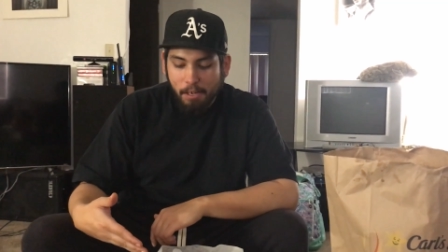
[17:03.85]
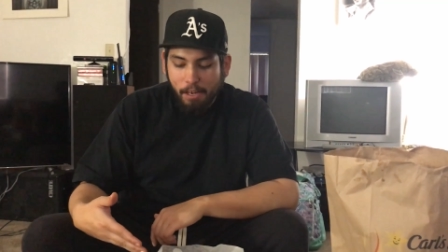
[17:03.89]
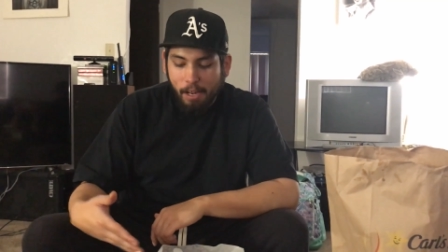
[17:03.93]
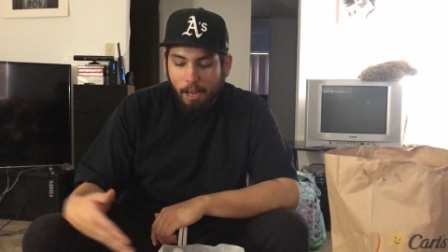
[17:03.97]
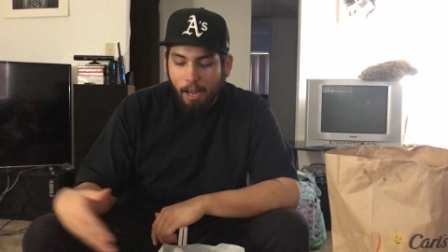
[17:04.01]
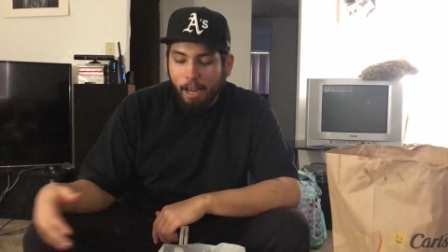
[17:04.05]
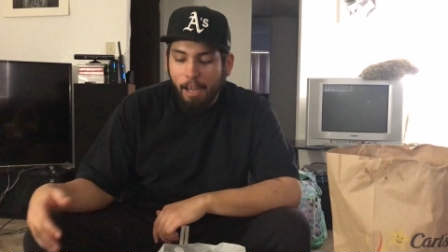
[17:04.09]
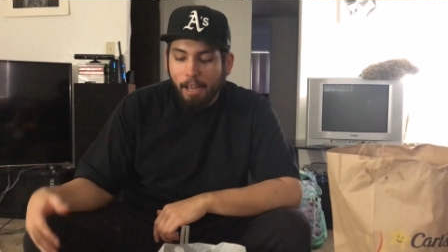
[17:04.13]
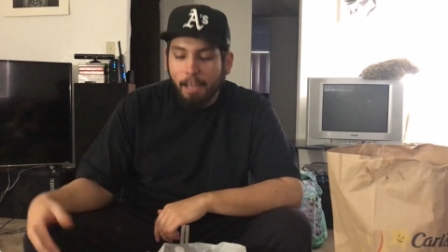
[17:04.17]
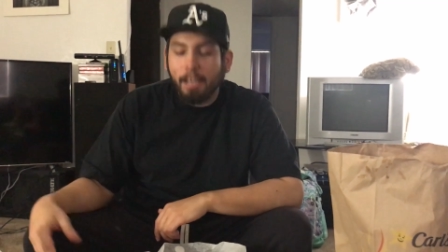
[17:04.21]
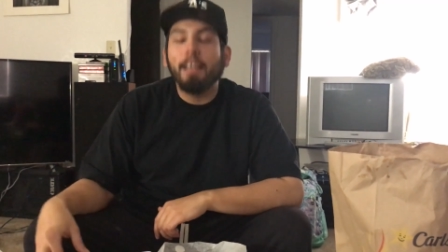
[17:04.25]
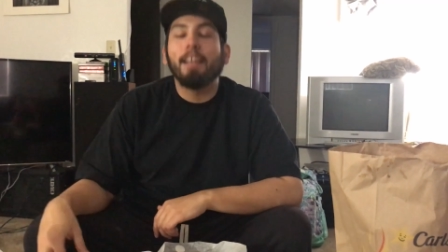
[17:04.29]

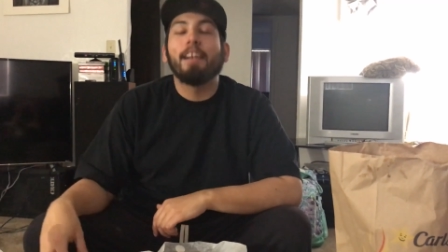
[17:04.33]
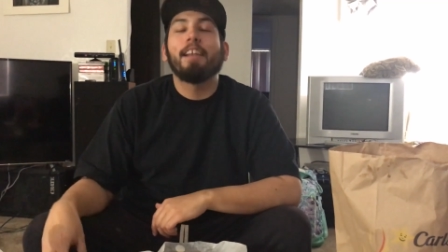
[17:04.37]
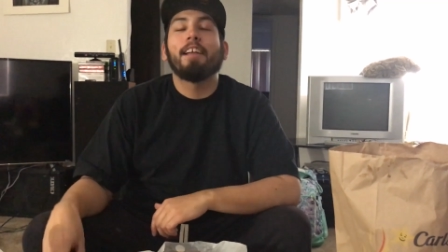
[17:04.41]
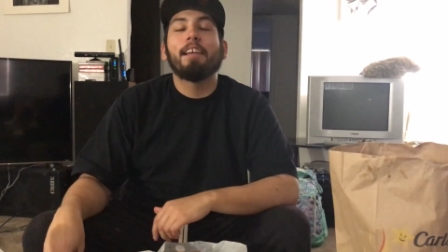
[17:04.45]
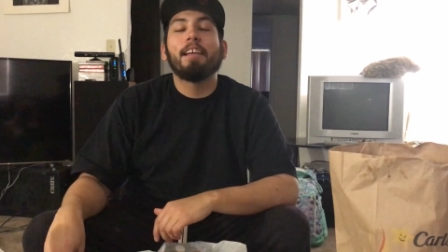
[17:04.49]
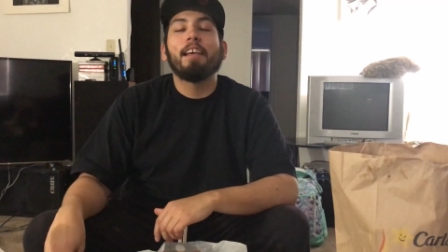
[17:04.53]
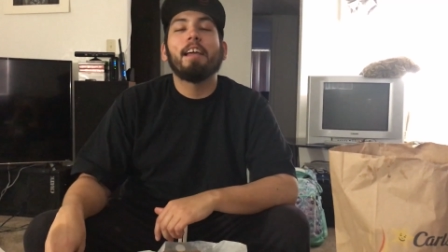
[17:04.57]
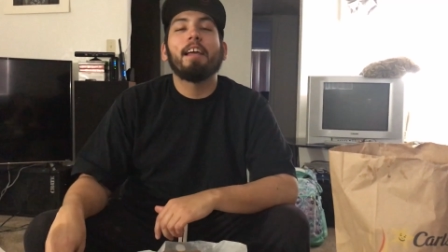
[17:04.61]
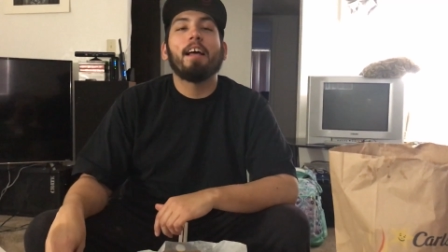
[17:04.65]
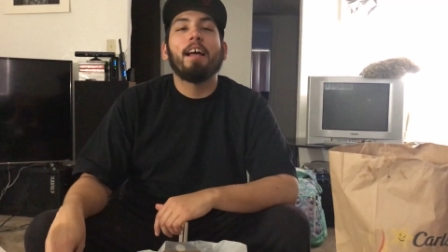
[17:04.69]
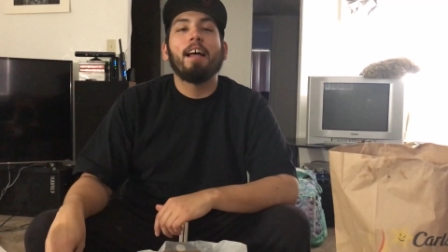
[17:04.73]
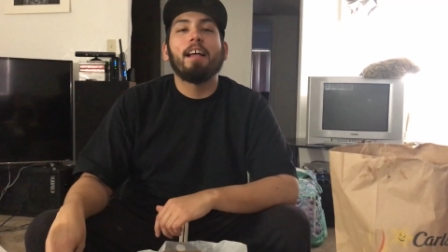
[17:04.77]
I ain't gonna
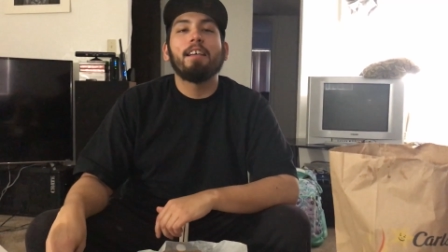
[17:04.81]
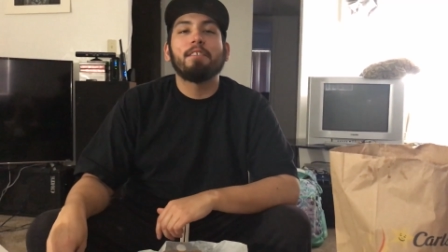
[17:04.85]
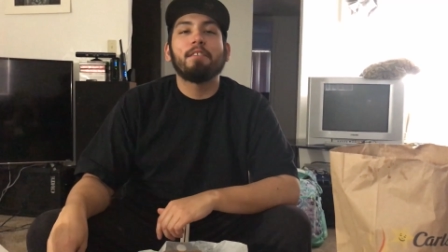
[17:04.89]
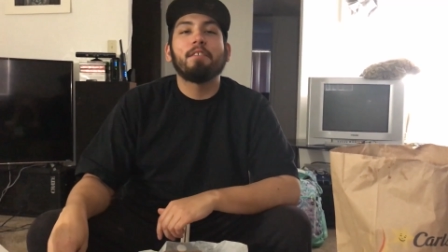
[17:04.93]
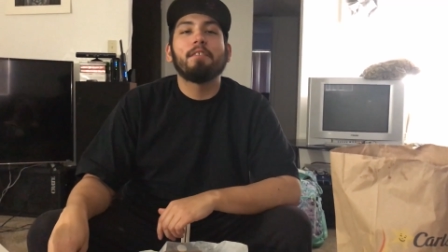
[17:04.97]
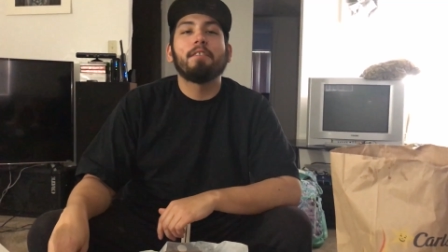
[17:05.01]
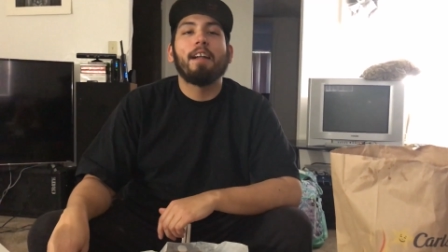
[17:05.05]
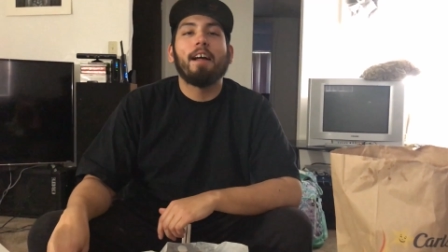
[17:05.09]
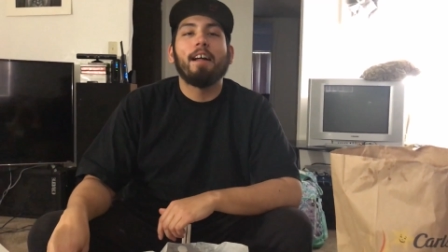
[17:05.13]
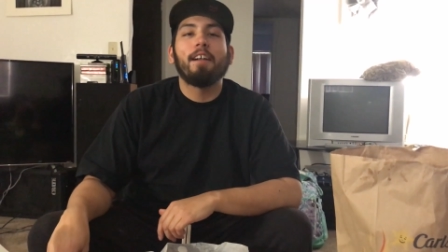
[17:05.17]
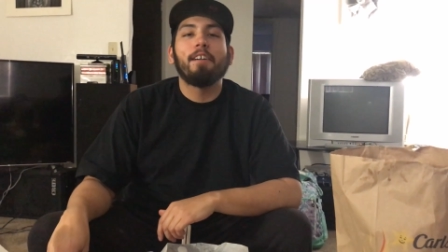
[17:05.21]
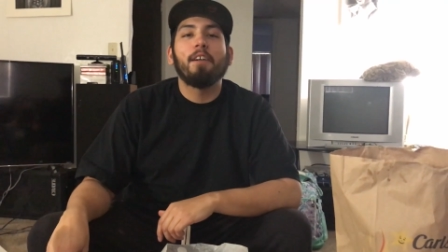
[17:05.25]
get
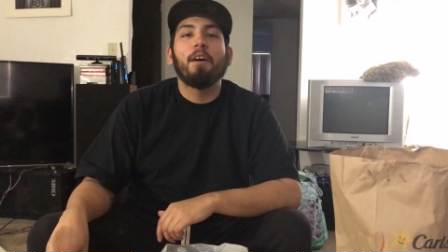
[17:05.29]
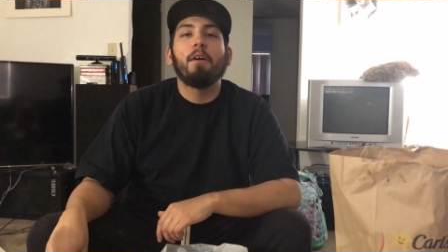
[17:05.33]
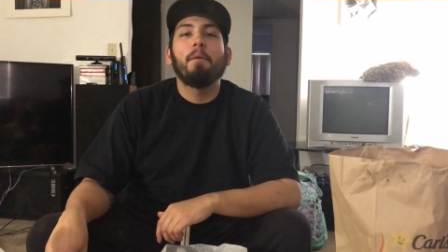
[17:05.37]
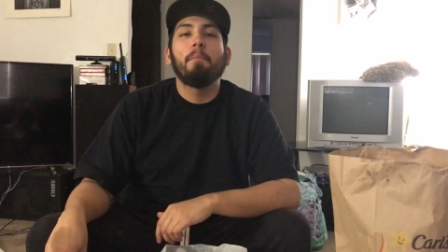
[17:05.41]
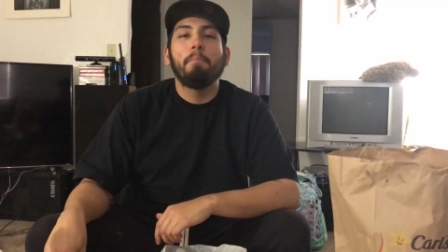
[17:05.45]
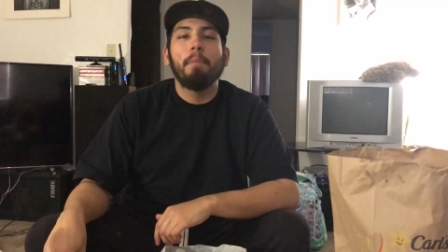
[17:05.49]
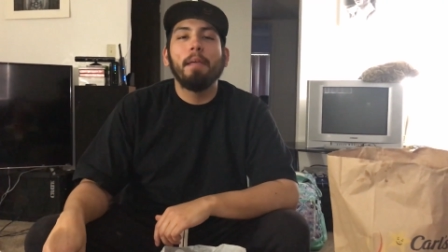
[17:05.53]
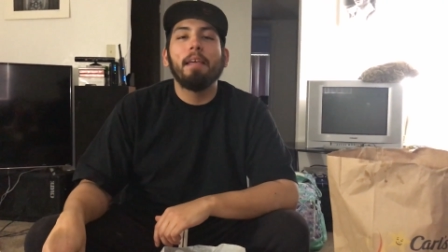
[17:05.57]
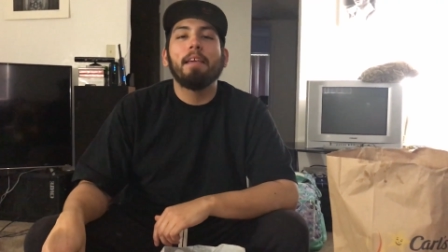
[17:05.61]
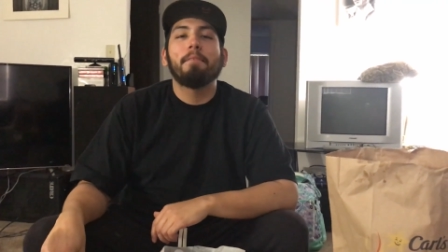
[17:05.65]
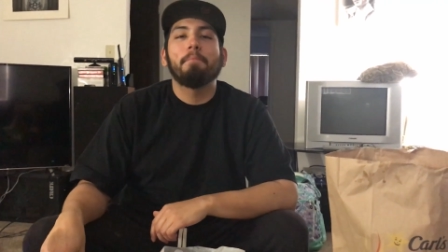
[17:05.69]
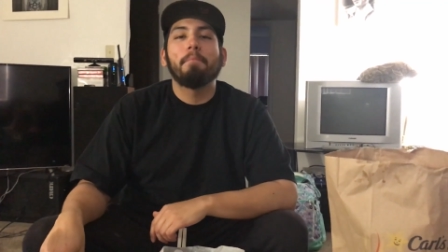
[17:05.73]
hustled on no
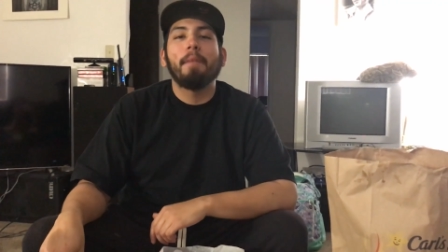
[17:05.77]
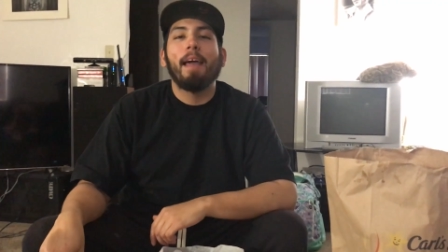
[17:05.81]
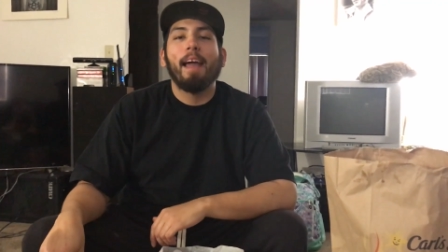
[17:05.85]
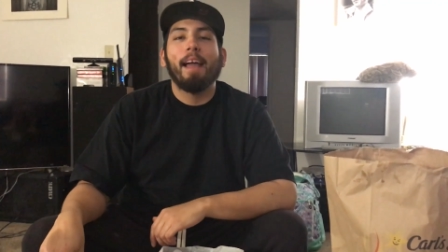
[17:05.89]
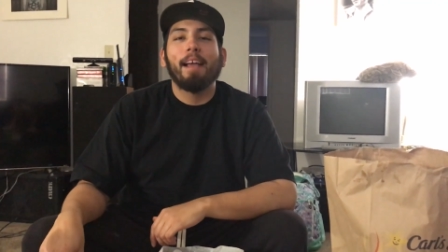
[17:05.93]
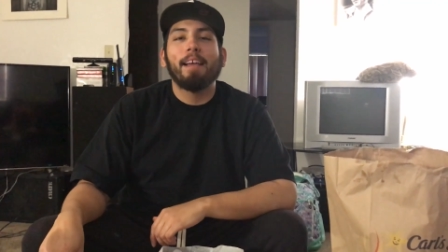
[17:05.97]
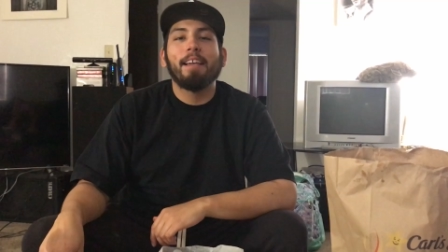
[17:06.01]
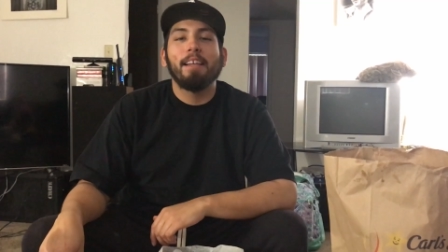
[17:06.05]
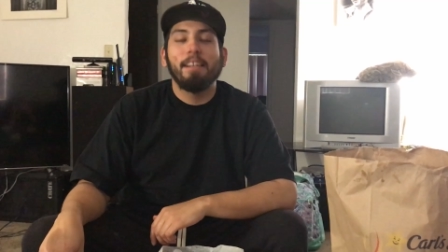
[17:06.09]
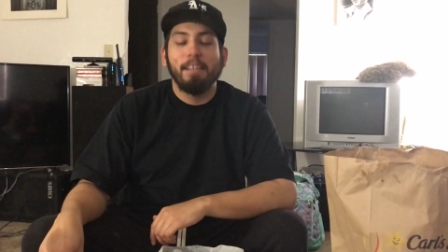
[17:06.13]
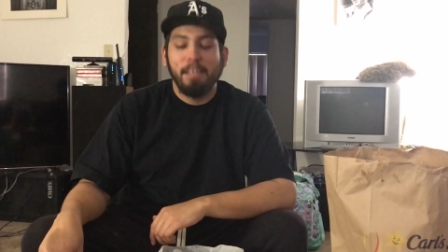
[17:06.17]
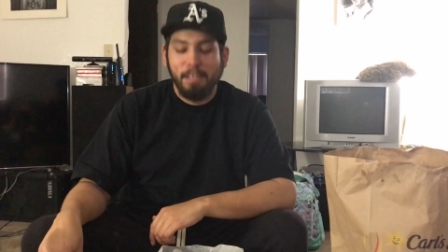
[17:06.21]
Big
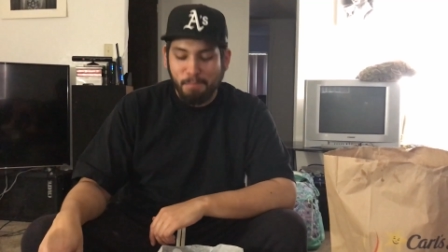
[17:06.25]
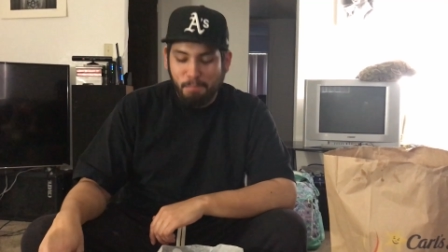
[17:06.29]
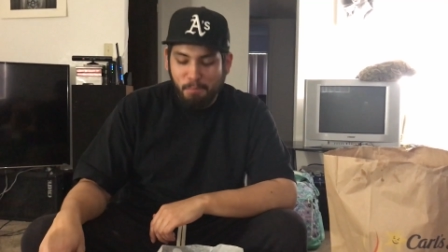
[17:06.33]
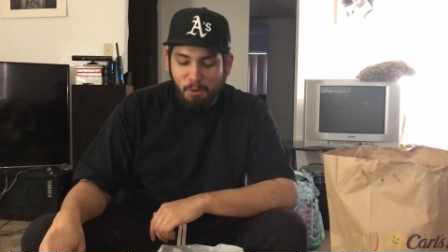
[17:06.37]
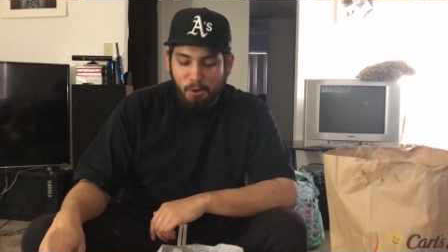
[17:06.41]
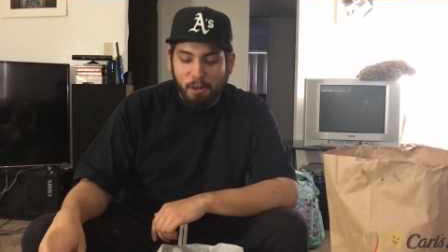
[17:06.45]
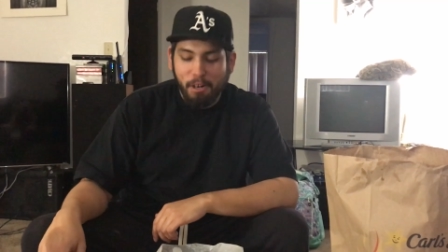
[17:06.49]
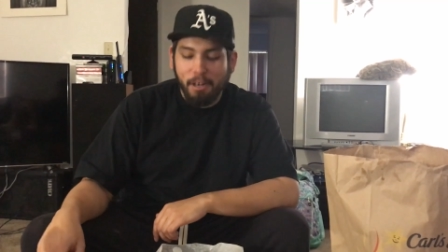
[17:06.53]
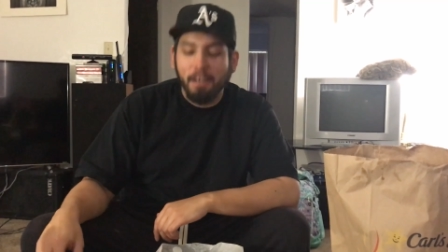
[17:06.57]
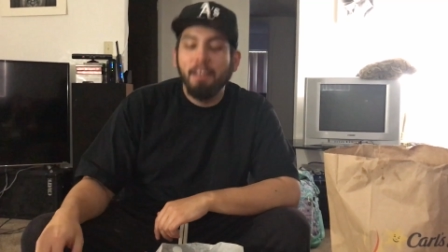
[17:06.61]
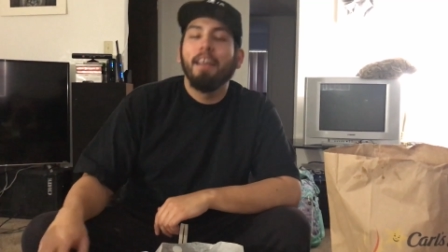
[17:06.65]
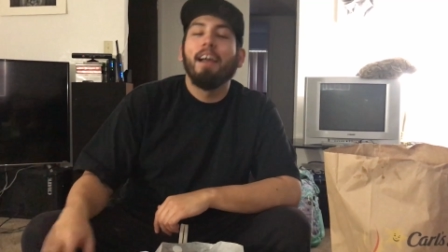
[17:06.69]
Mac
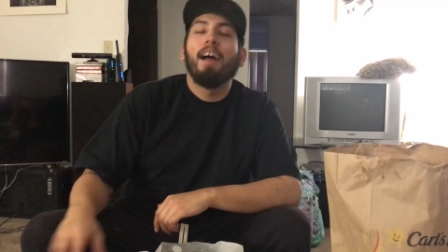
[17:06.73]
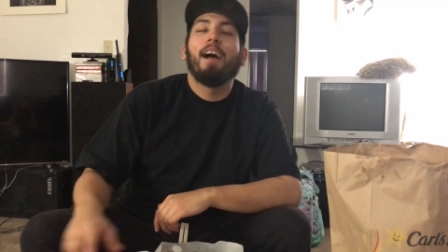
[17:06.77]
anymore.